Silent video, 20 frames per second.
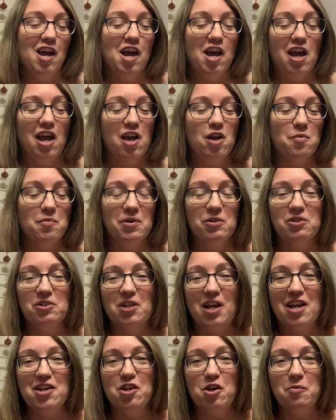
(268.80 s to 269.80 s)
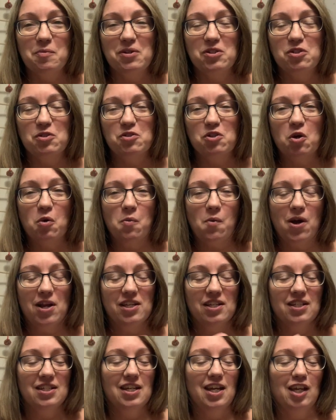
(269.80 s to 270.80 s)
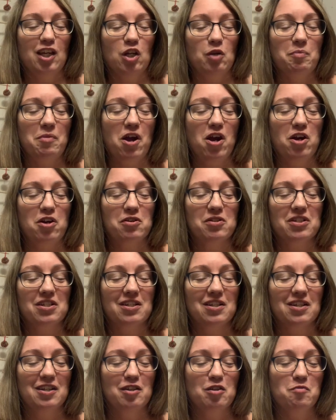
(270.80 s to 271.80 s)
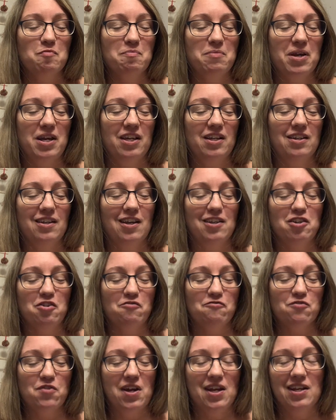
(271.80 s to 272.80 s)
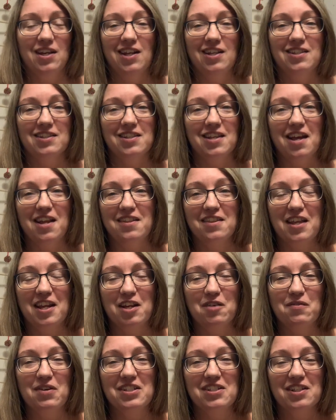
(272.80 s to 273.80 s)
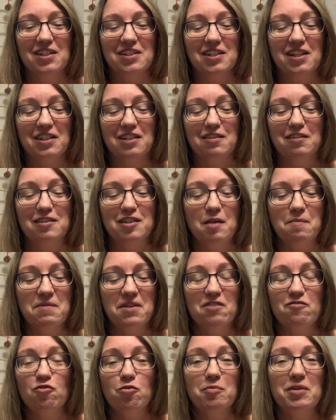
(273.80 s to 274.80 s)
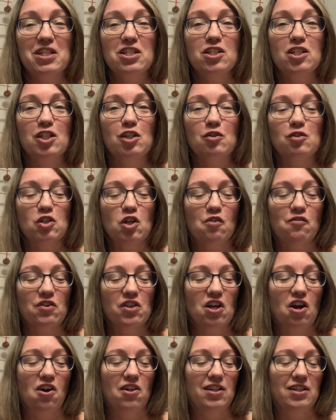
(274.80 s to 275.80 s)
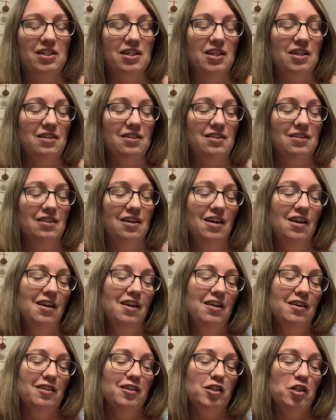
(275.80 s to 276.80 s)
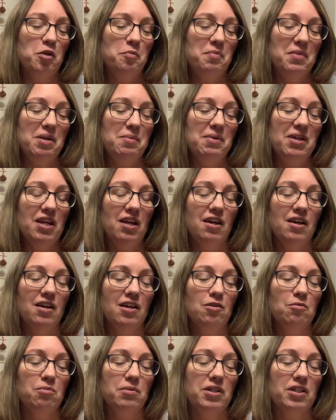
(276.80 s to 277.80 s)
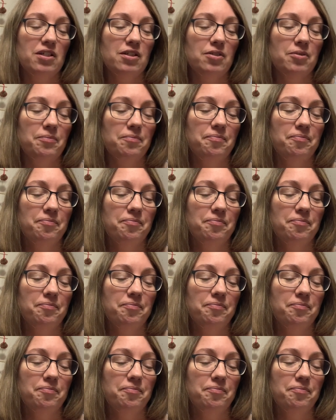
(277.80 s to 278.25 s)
I almost don't want to take it apart, but I know Fran had said that it was just a little something for me to use over the holidays. So maybe I will